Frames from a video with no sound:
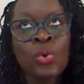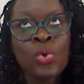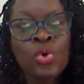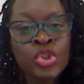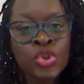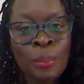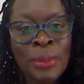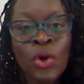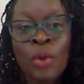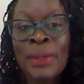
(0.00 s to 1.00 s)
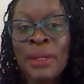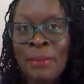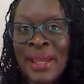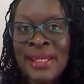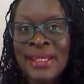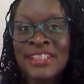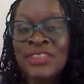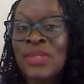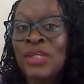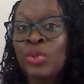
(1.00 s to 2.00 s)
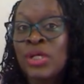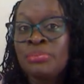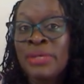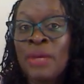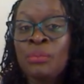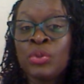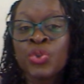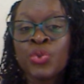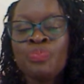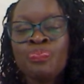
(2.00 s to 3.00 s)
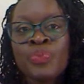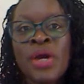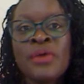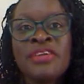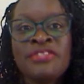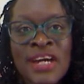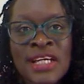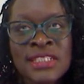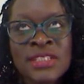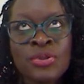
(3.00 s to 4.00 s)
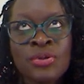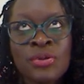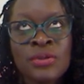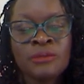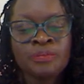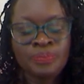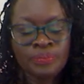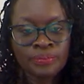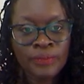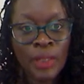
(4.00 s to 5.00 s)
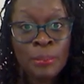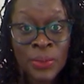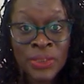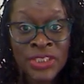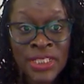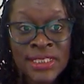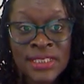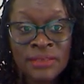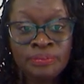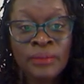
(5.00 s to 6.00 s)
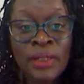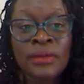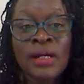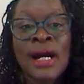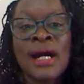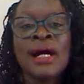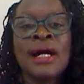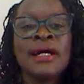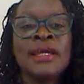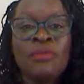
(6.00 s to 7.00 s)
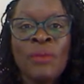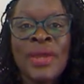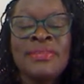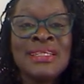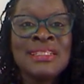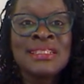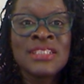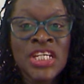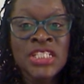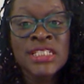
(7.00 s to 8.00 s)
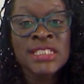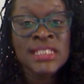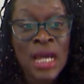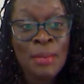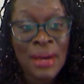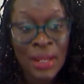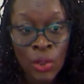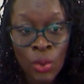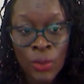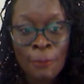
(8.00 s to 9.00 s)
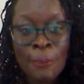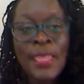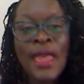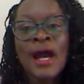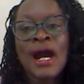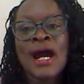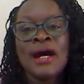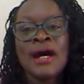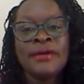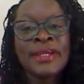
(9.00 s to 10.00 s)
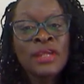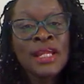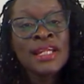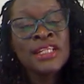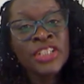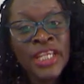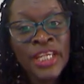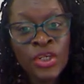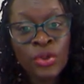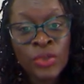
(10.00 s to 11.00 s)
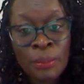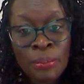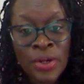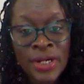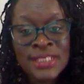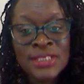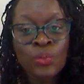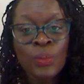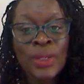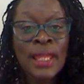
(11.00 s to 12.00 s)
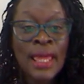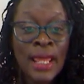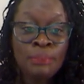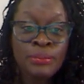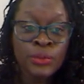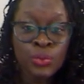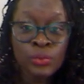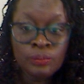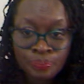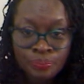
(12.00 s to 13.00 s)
good to be open-minded so that you can be able to revise your project when these changes come along. Regularly checking in on the progress will help you to